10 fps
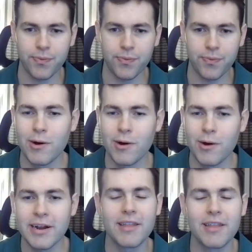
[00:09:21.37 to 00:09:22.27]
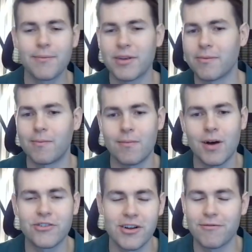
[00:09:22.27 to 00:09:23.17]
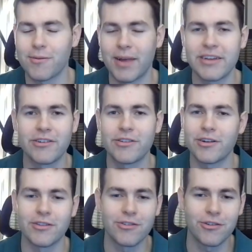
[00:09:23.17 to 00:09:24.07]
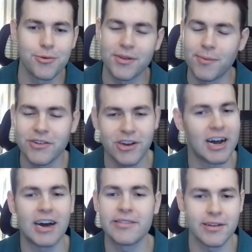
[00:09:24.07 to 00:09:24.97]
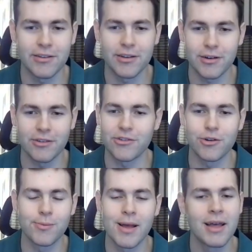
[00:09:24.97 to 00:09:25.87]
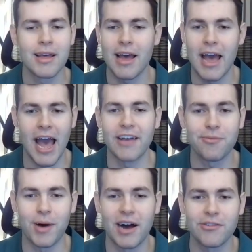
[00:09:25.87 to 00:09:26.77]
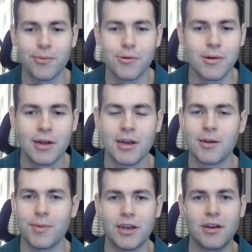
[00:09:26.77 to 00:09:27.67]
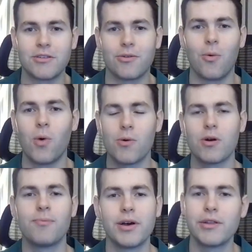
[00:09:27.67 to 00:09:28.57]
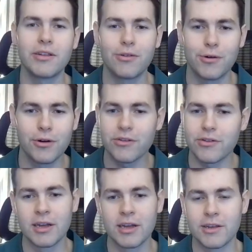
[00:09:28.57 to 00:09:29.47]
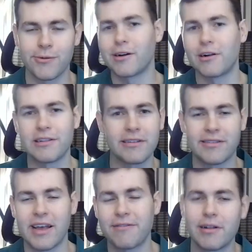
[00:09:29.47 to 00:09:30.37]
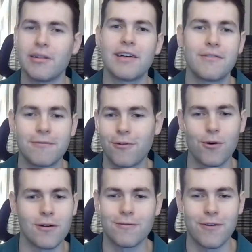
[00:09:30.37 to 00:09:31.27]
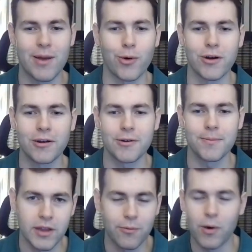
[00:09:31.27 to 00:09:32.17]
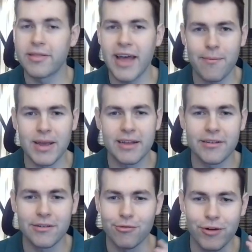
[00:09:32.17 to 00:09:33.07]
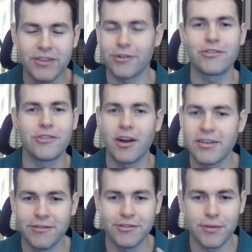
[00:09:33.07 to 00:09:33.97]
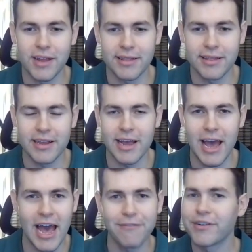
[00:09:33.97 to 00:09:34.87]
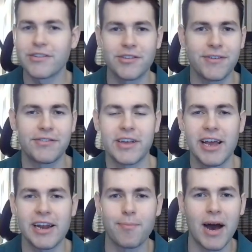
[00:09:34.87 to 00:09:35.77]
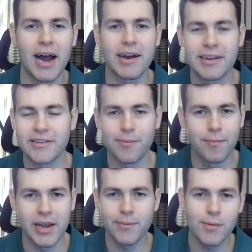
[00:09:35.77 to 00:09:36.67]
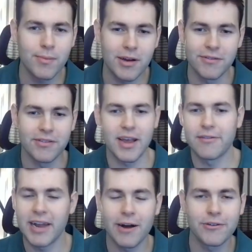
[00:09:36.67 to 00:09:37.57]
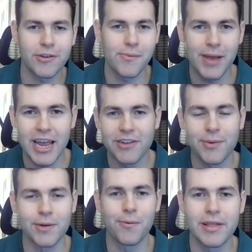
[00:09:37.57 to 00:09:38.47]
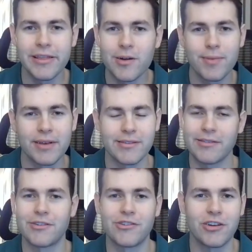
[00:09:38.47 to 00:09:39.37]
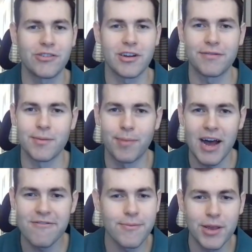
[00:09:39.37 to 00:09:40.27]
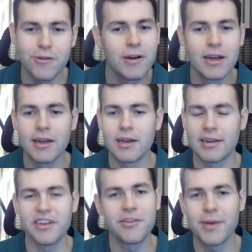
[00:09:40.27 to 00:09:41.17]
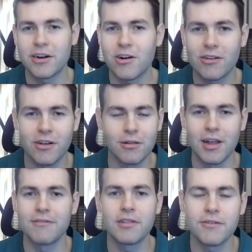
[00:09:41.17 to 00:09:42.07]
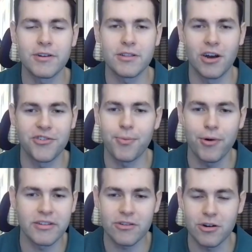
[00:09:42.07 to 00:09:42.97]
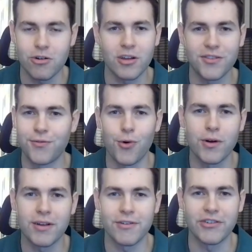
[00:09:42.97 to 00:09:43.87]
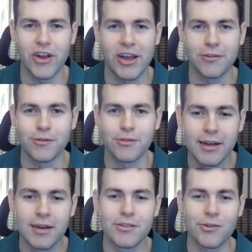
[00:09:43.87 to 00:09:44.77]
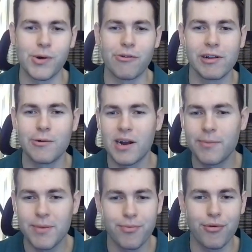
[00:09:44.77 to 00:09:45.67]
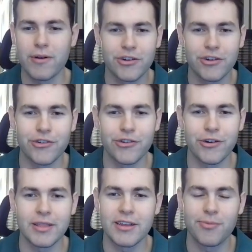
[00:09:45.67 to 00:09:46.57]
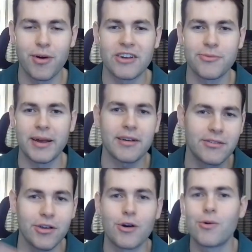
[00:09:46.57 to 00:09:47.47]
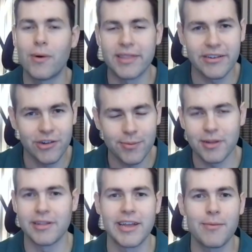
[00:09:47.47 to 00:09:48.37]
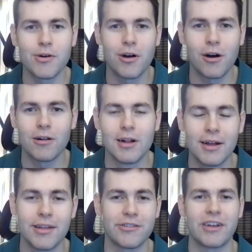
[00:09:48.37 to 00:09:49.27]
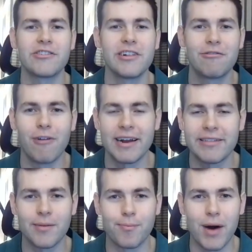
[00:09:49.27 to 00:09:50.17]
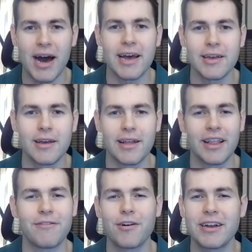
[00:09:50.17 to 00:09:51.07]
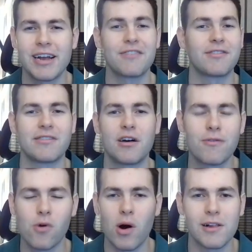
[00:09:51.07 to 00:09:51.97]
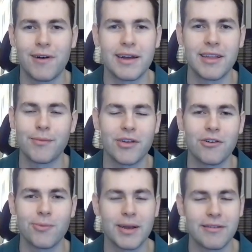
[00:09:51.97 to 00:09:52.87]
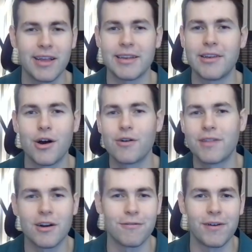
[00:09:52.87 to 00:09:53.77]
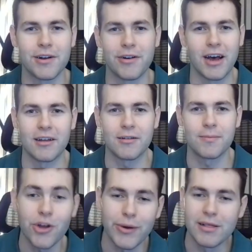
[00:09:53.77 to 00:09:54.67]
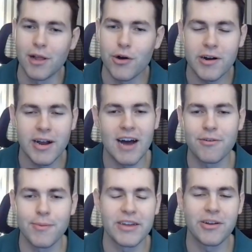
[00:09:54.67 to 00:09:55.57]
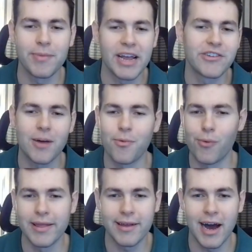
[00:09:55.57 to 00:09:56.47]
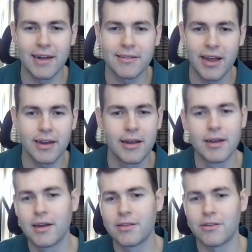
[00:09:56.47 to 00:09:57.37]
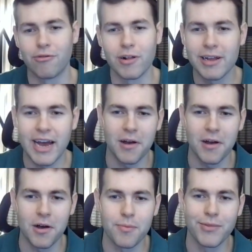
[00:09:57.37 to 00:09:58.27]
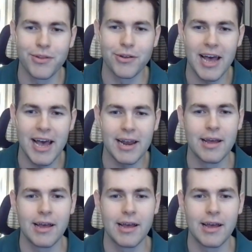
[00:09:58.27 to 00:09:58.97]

So we want to give them as much information to consume, as much content to consume as possible because what we're building towards, so we call it the 7-11-4 framework. And what that means is research studies have shown that the average sophisticated buyer needs a minimum of 7 hours of engagement with your business to trust enough to buy from you. needs to be across 11 different touch points across 4 different channels. So we really want to be pre-nurturing these prospects, so when they show up to the demo call, they're essentially ready to buy, and they've already kind of self-qualified themselves because they know if they're a fit or not. So we load our confirmation page up with content to really kind of help them do that.